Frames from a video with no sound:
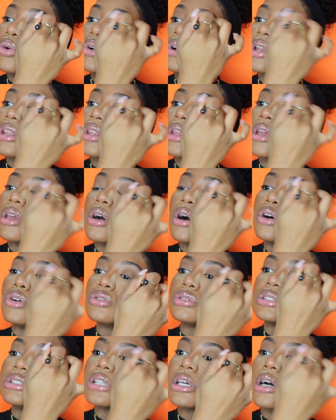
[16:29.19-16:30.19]
ordered it
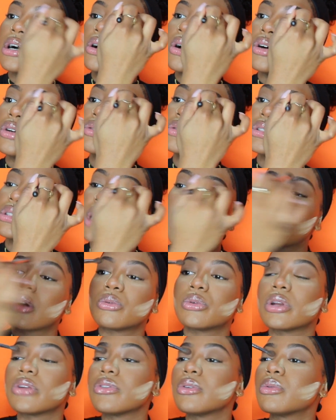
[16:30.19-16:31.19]
wholesale, whole stock,
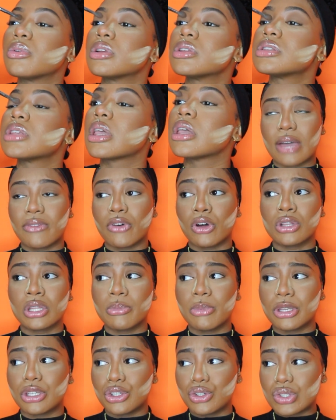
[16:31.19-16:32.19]
whatever you want to say. I've only
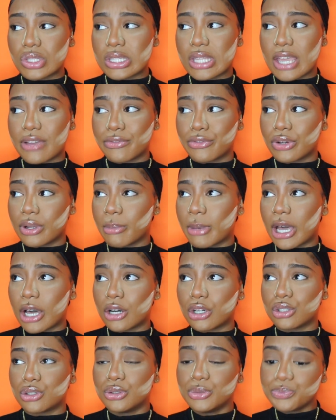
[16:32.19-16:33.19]
been using that for
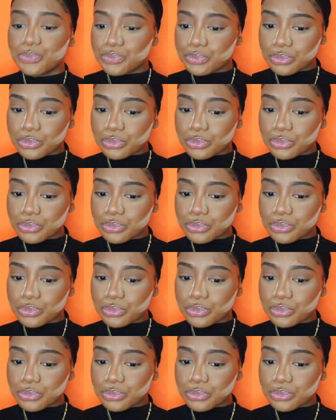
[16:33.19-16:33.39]
about